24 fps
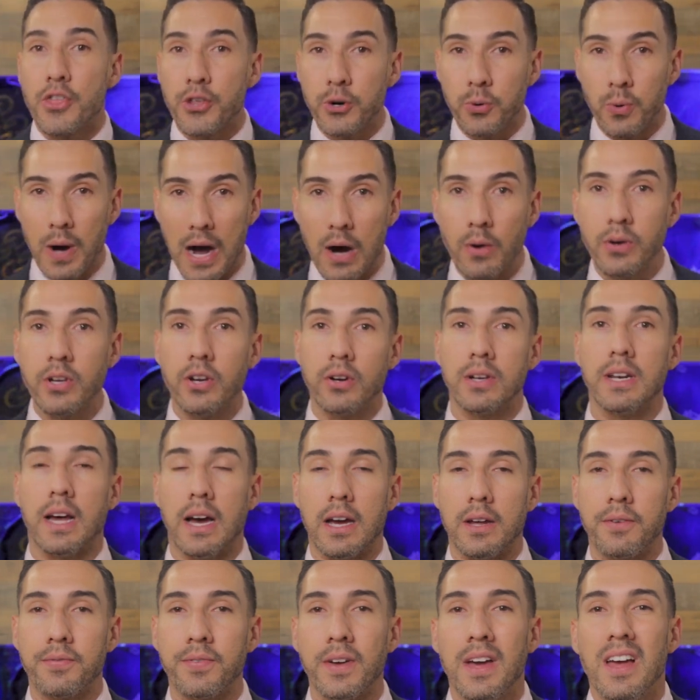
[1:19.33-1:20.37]
throughout your
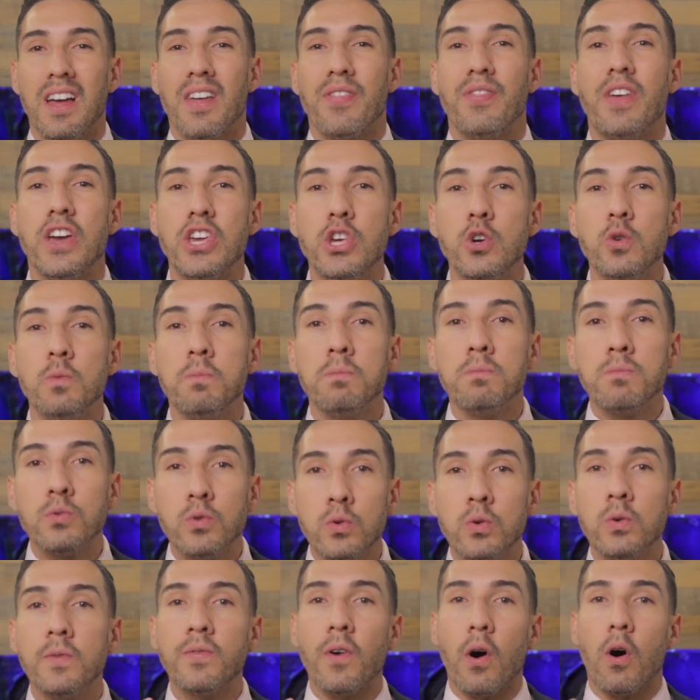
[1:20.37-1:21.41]
life, that you
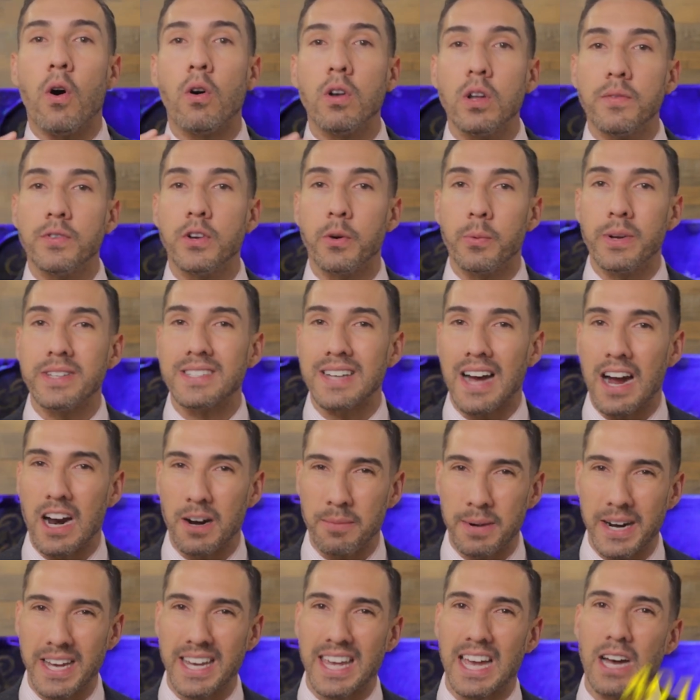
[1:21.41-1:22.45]
move all of your
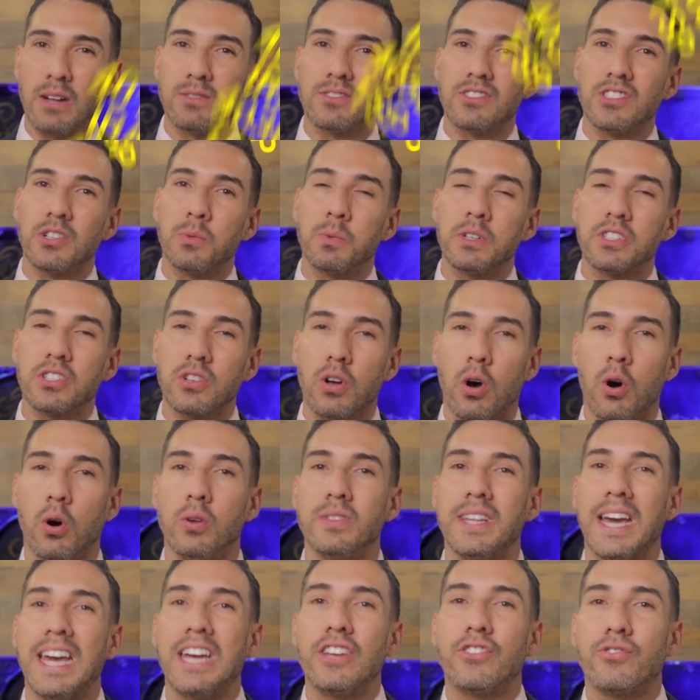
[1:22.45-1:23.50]
retirement accounts to what's
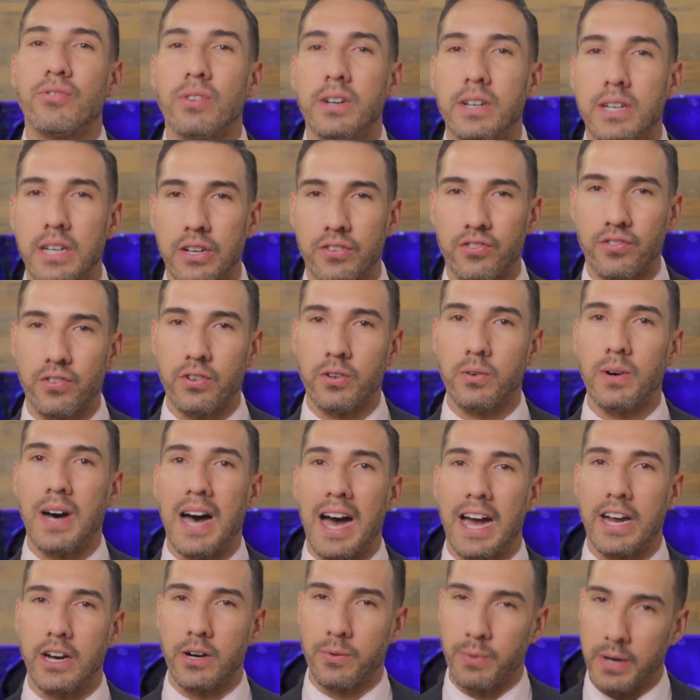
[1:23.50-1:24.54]
called a traditional
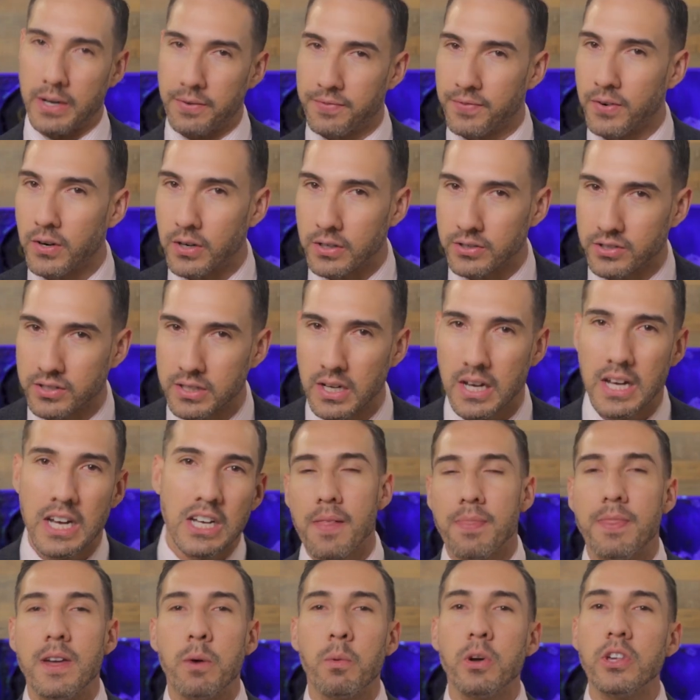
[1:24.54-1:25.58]
IRA first.
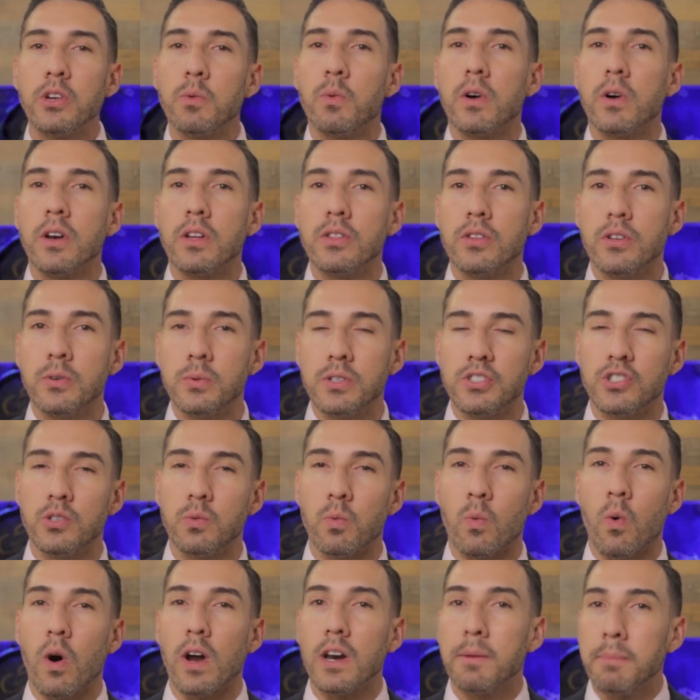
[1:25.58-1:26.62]
Then what you want to do is you
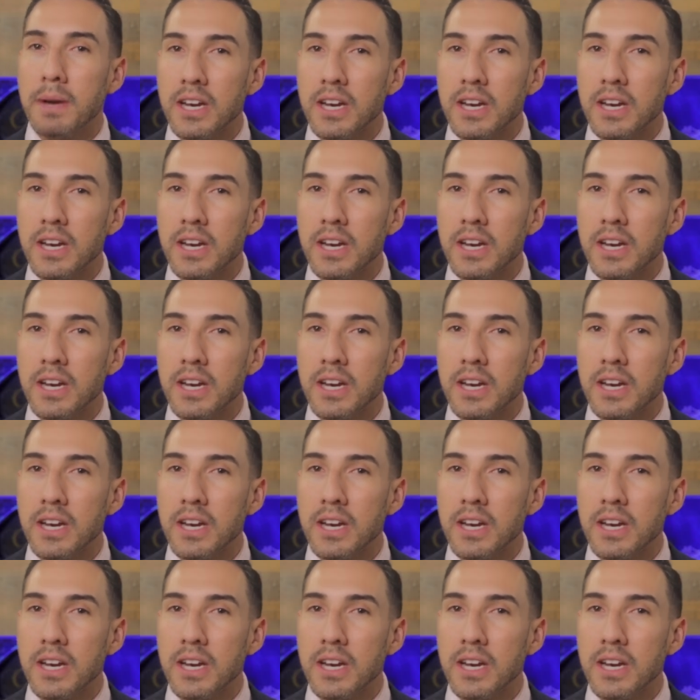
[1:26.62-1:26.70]
want to